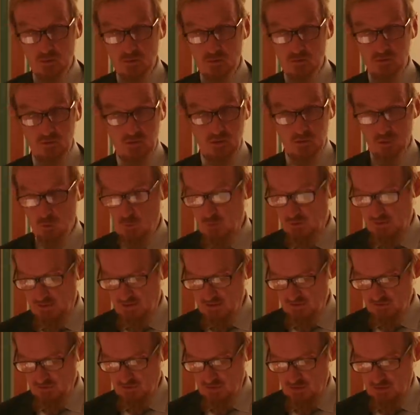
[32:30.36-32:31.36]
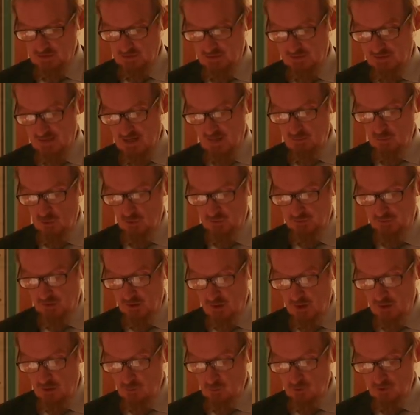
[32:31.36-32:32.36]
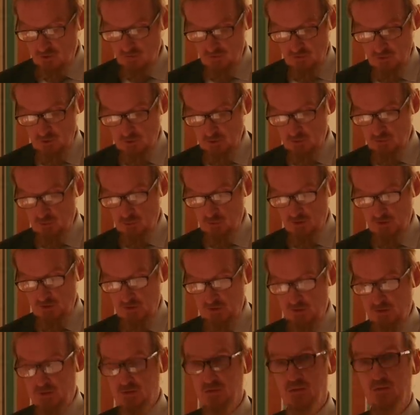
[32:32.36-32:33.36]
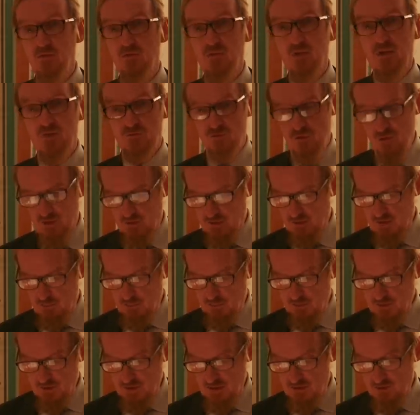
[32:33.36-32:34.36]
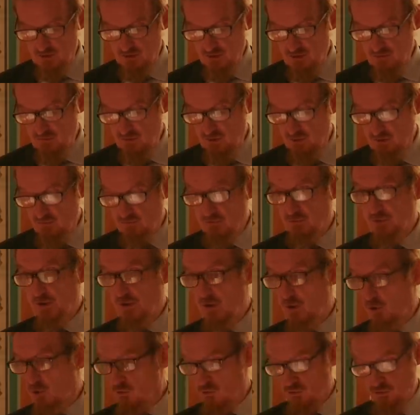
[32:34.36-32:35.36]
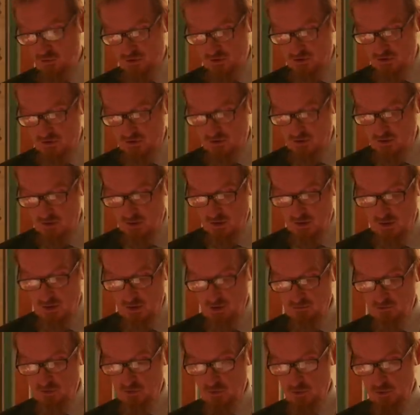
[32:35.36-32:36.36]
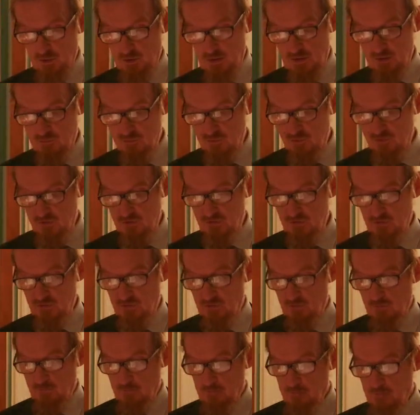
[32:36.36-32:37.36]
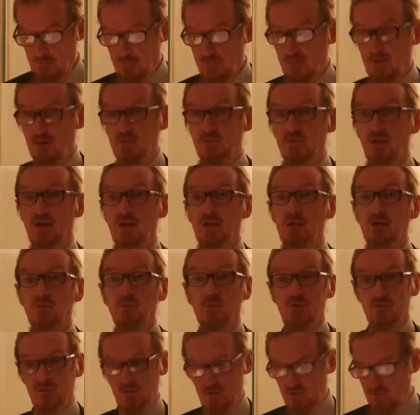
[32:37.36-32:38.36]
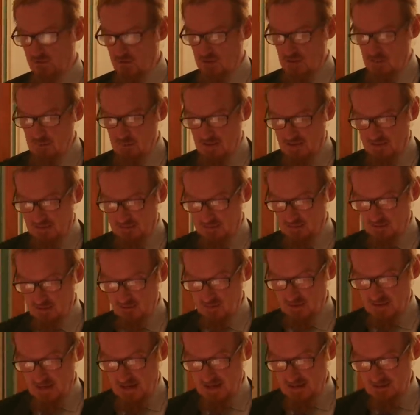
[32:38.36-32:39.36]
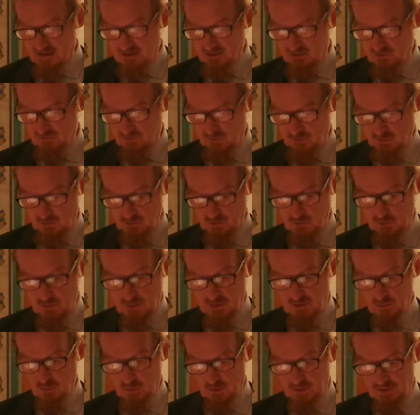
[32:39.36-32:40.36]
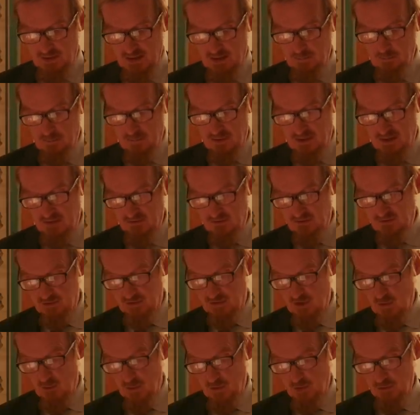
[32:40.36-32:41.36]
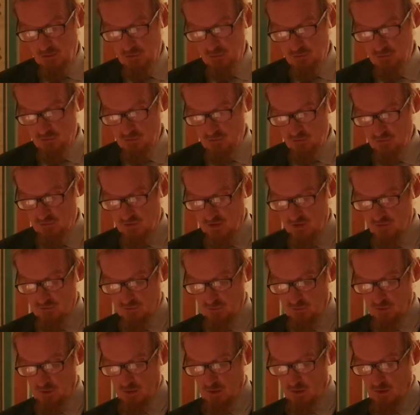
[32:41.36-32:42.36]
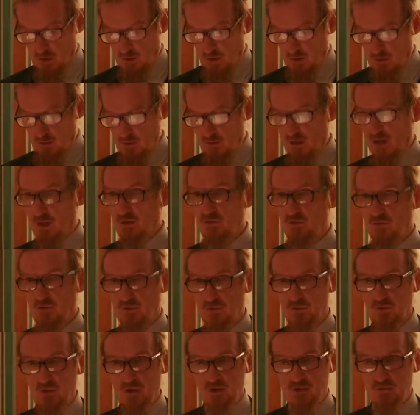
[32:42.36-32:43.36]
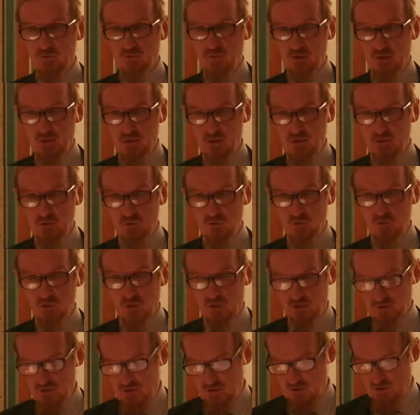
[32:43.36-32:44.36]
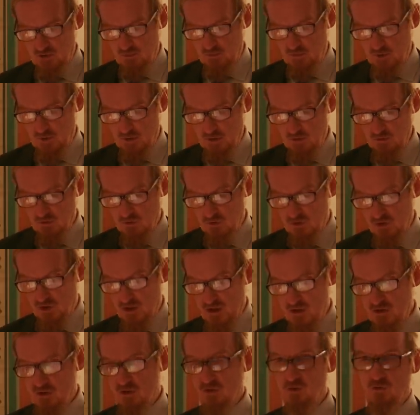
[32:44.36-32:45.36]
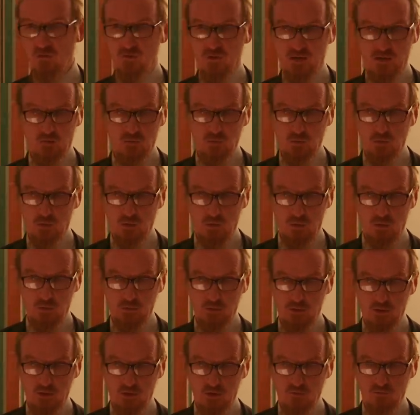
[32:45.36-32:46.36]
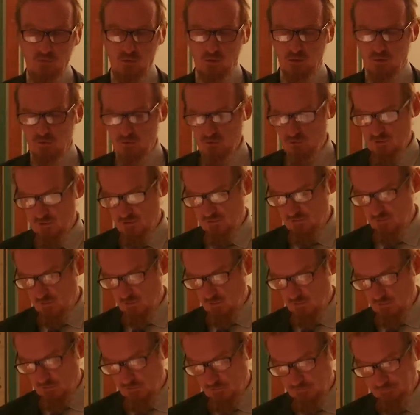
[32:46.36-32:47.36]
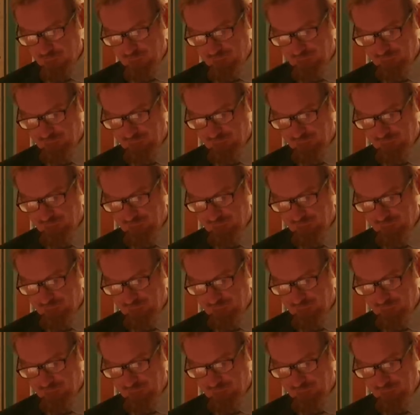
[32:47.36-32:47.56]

His terrible exile in Gabon, which followed, was a 19th century reprise of a very long tradition of scholarly resistance, a tale which had seen Malik ibn Anas flogged by one Abbasid commander of the faithful who had unsuccessfully instructed him to change his fatwa on involuntary divorce.